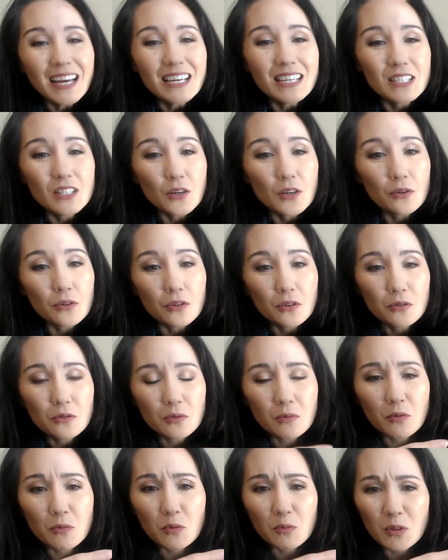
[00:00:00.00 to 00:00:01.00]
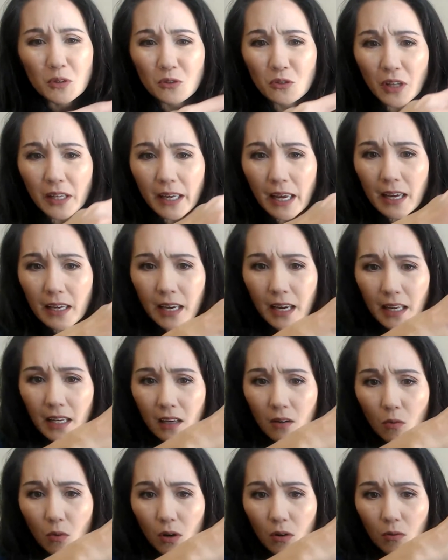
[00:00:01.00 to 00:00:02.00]
So you're like, hey,
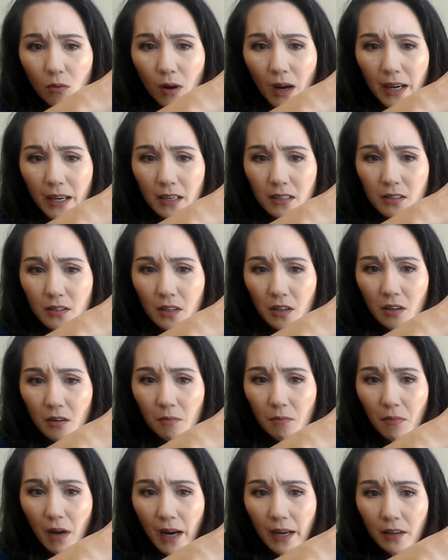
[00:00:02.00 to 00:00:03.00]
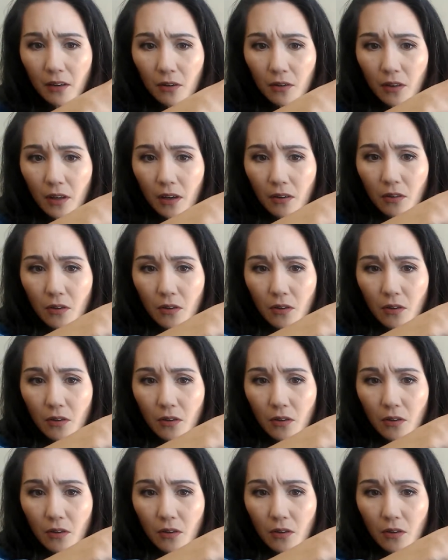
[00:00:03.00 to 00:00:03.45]
Katie, why is there a minor there?